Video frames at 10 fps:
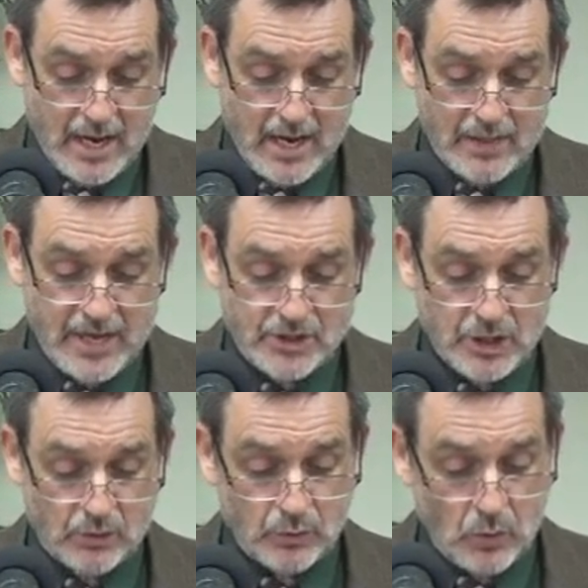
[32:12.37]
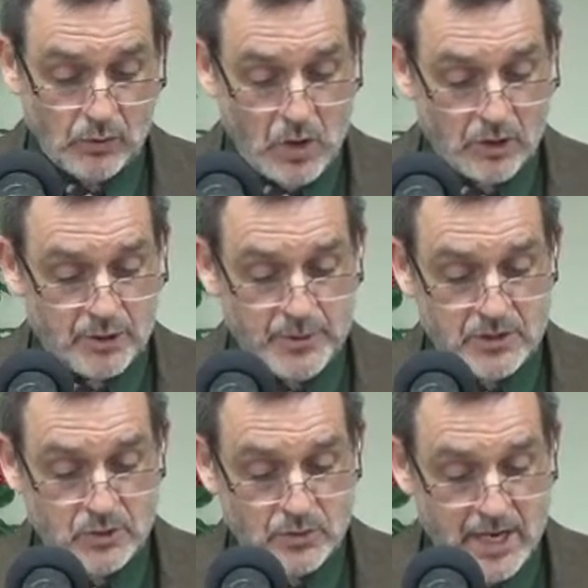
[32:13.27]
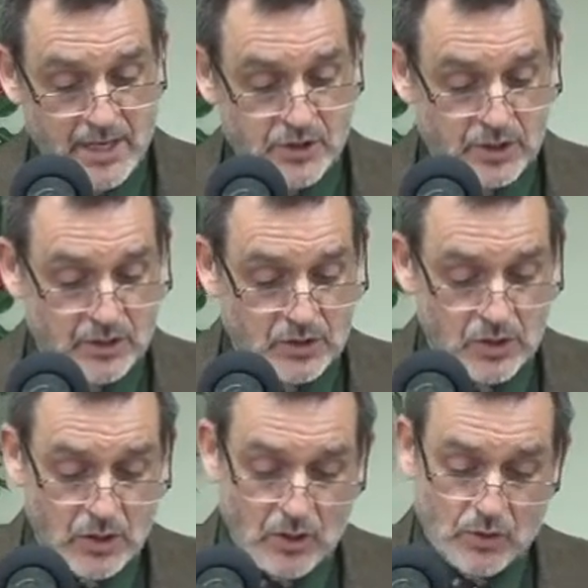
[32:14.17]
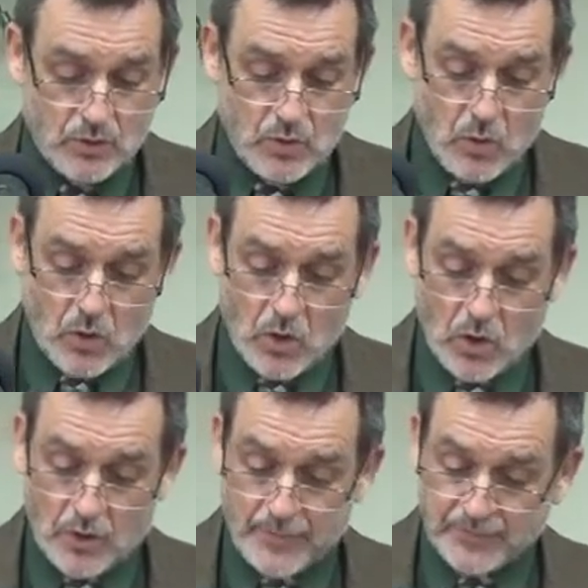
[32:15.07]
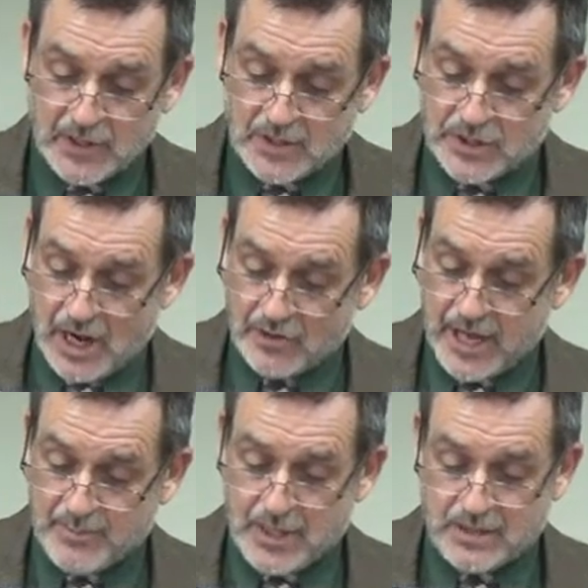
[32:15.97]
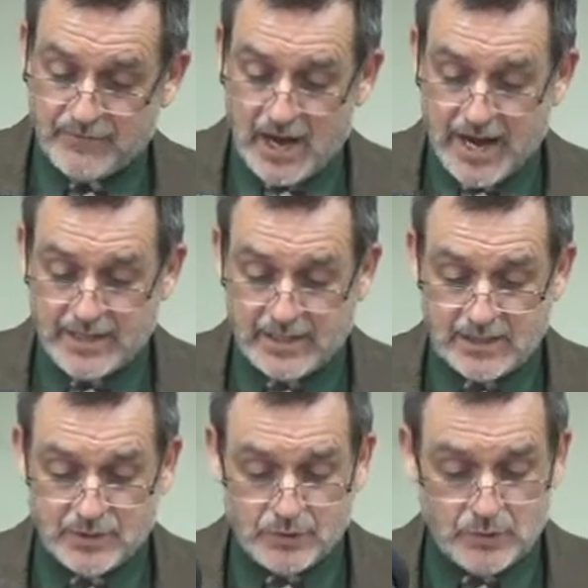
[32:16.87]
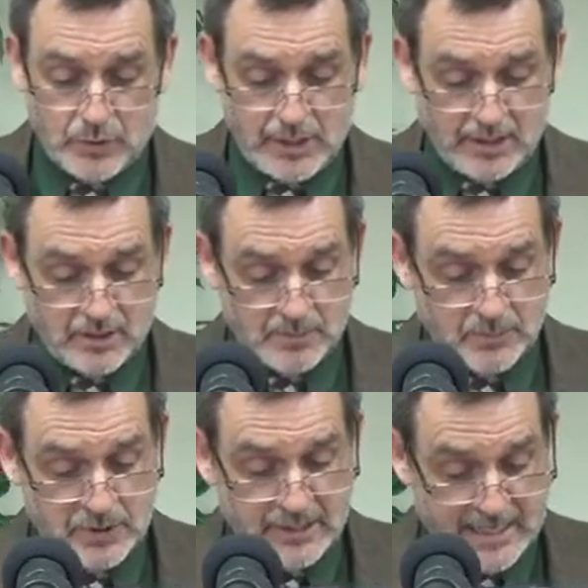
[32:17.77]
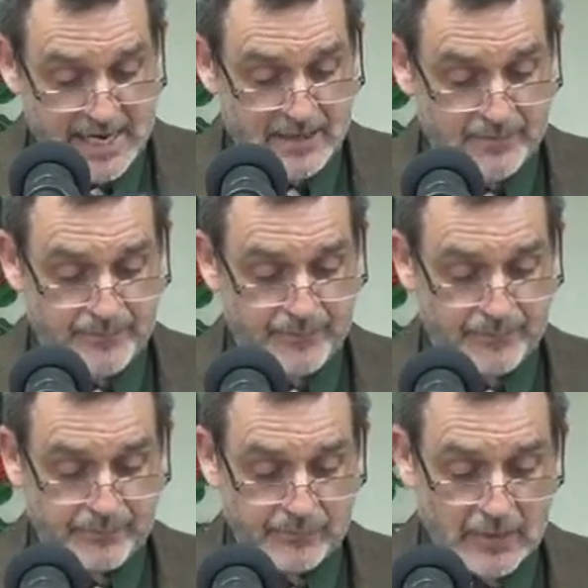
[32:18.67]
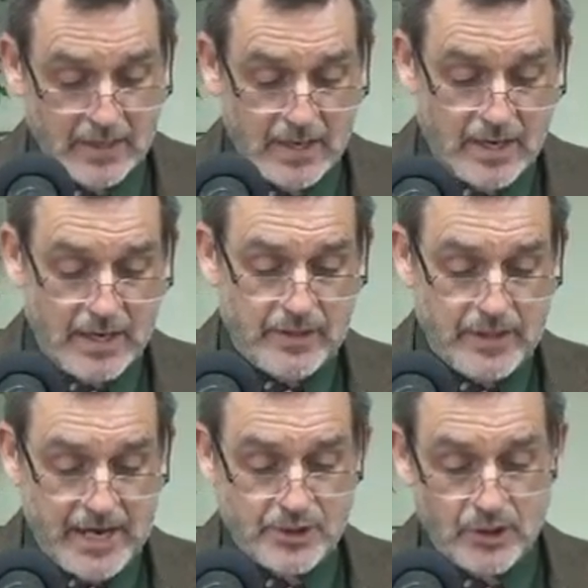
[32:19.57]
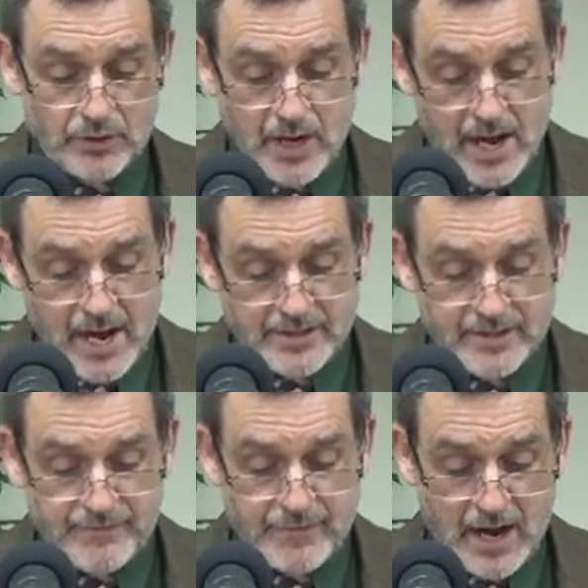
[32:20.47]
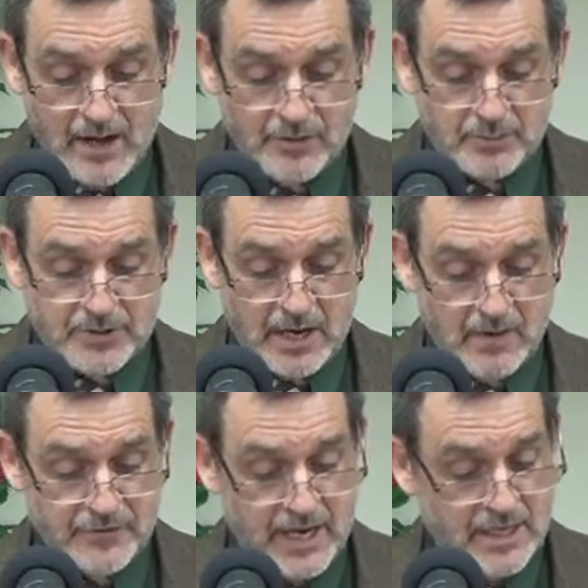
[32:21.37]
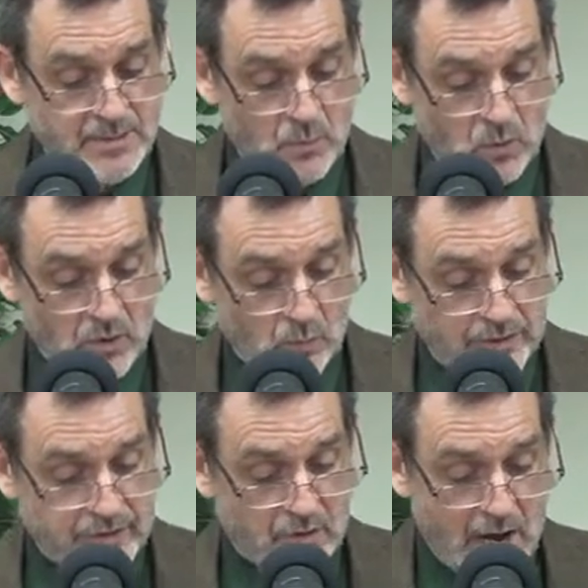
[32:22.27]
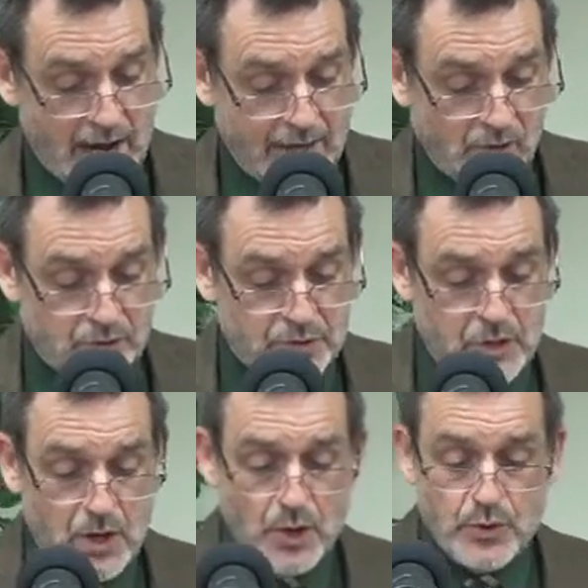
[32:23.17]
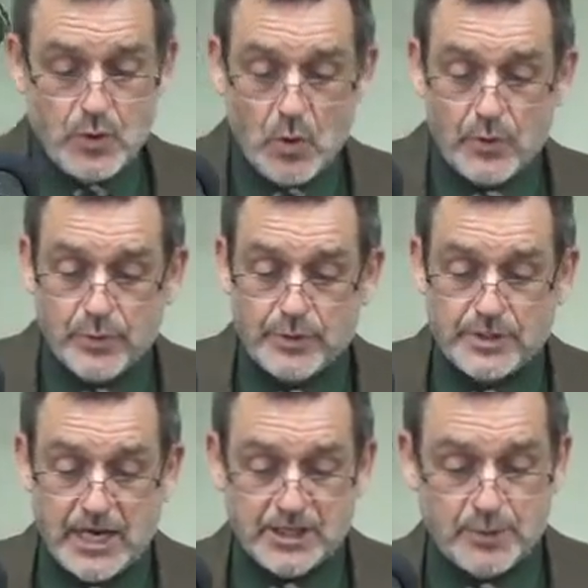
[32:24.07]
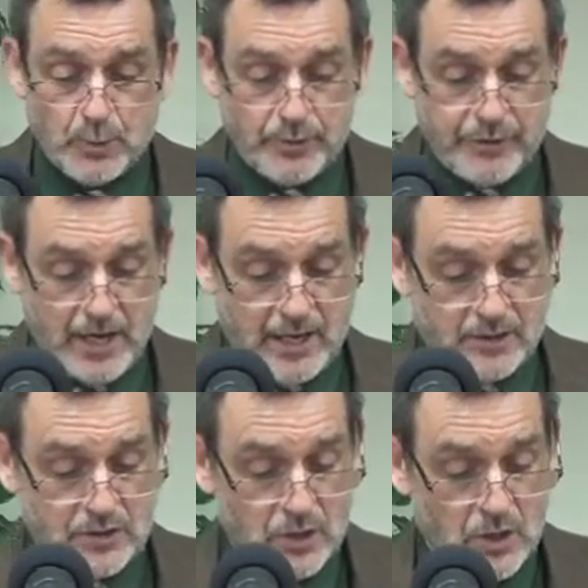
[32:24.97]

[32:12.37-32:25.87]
And they shall no longer be two nations, nor shall they be divided into two kingdoms again they shall not defile themselves any more with their idols, nor their detestable things,